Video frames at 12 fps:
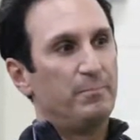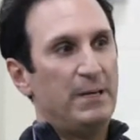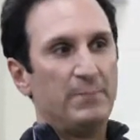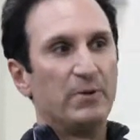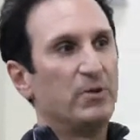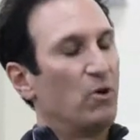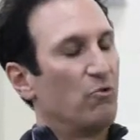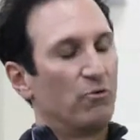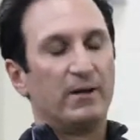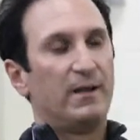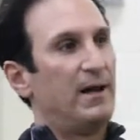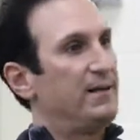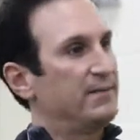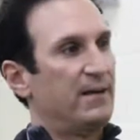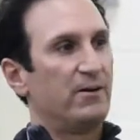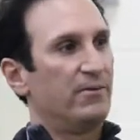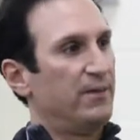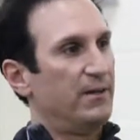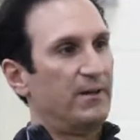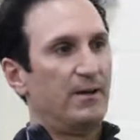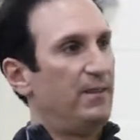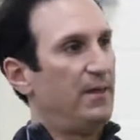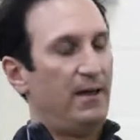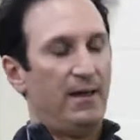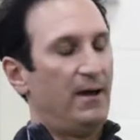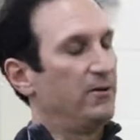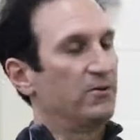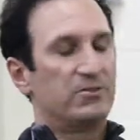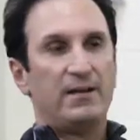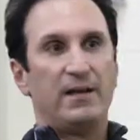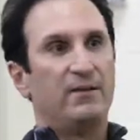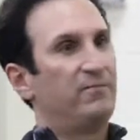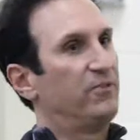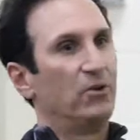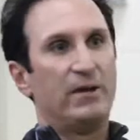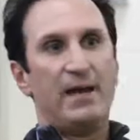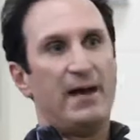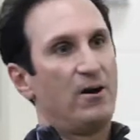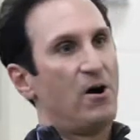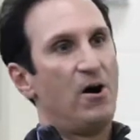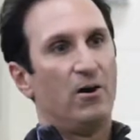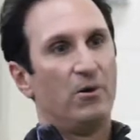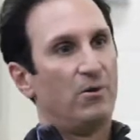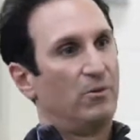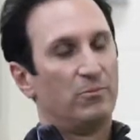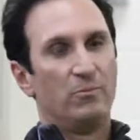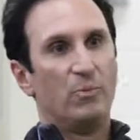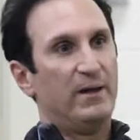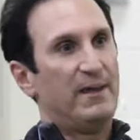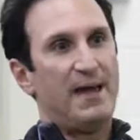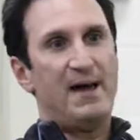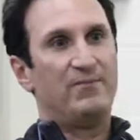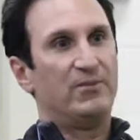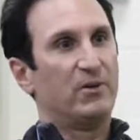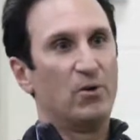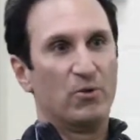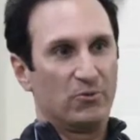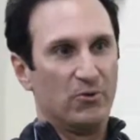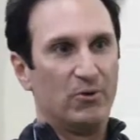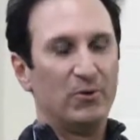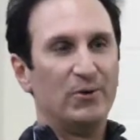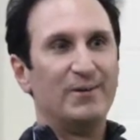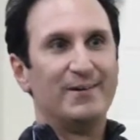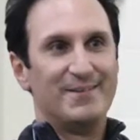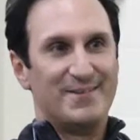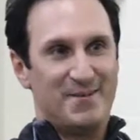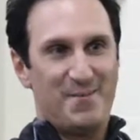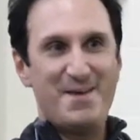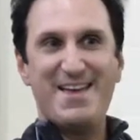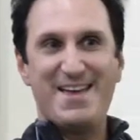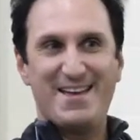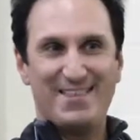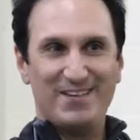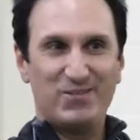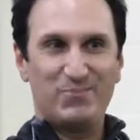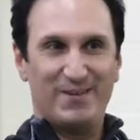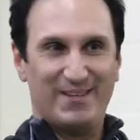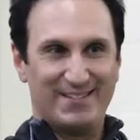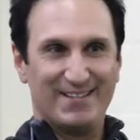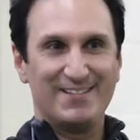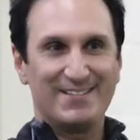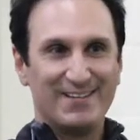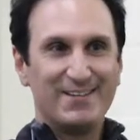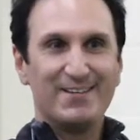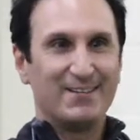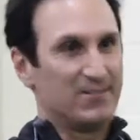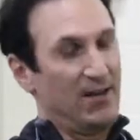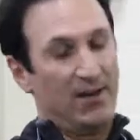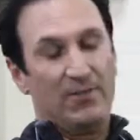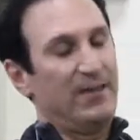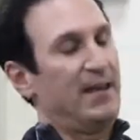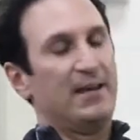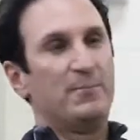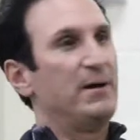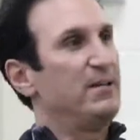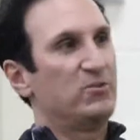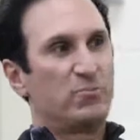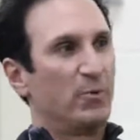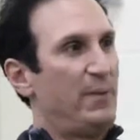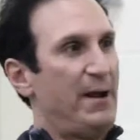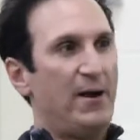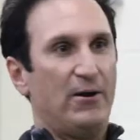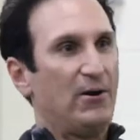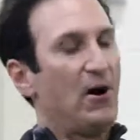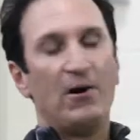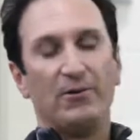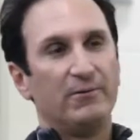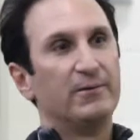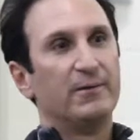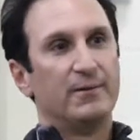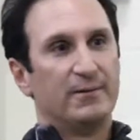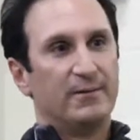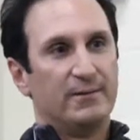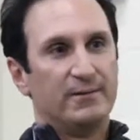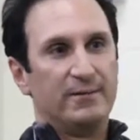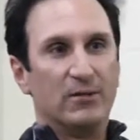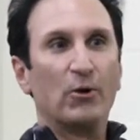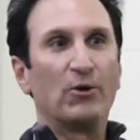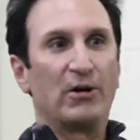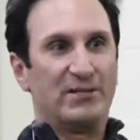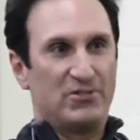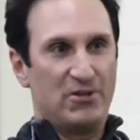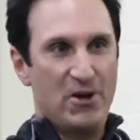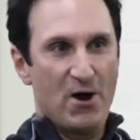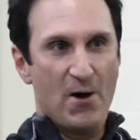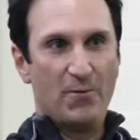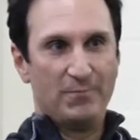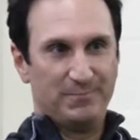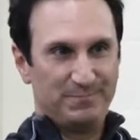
People don't realize, I don't think they understand fully at all what you have to go through to be in this business. So I don't think anybody's prepared at all. You'll learn it as you go.